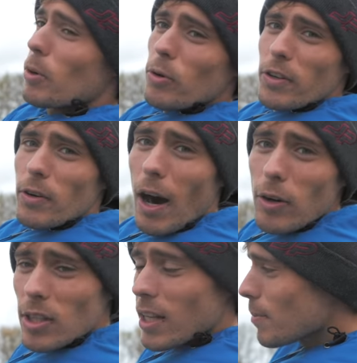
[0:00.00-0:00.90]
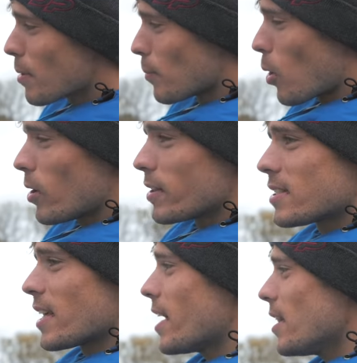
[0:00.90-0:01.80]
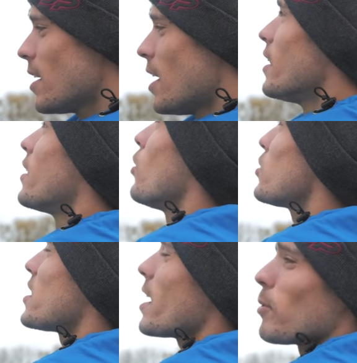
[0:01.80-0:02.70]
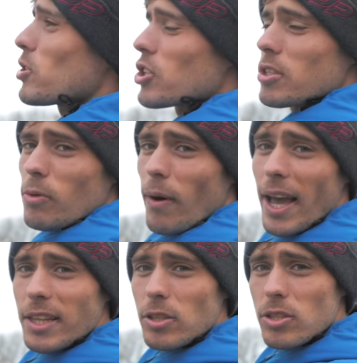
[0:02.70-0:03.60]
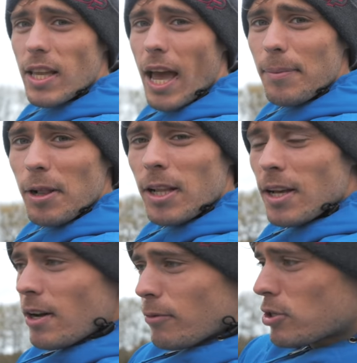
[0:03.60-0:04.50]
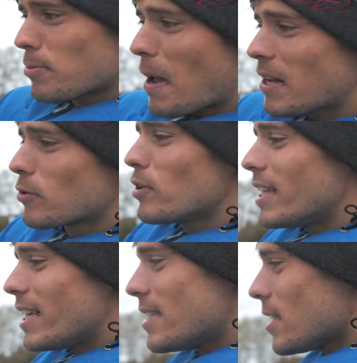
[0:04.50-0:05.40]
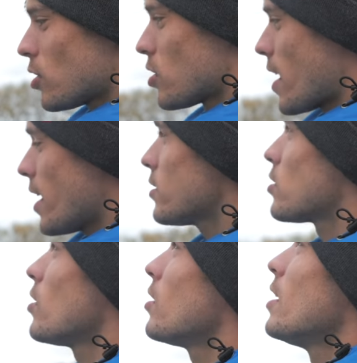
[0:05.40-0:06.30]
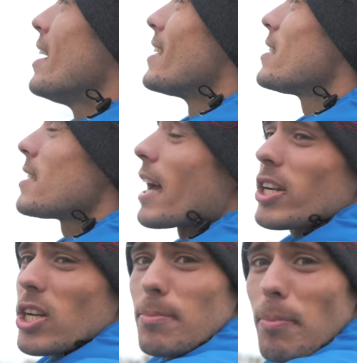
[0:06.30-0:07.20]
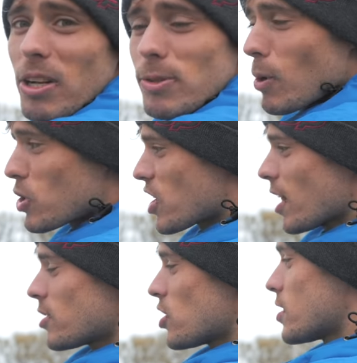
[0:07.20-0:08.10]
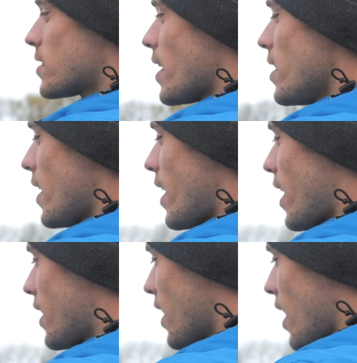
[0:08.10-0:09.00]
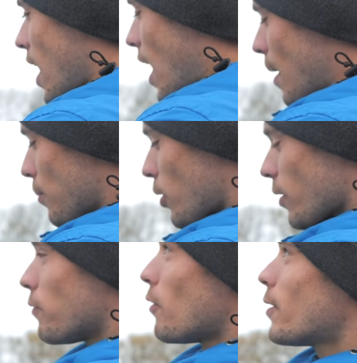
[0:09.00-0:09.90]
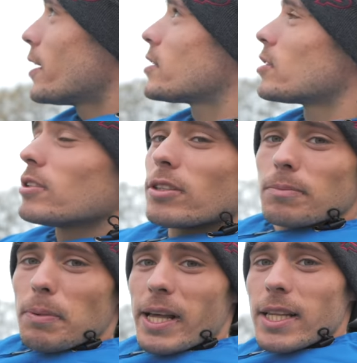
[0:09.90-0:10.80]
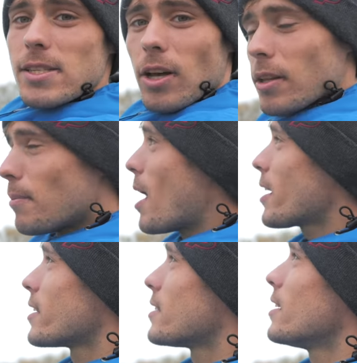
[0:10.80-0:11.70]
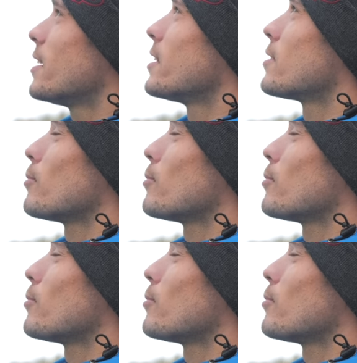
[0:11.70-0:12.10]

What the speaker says: move around a little bit more in the sail. The old sail was just way too stable, which made it really easy to sail. So this is actually a much more challenging sail, and I'm looking forward to bring this on the market in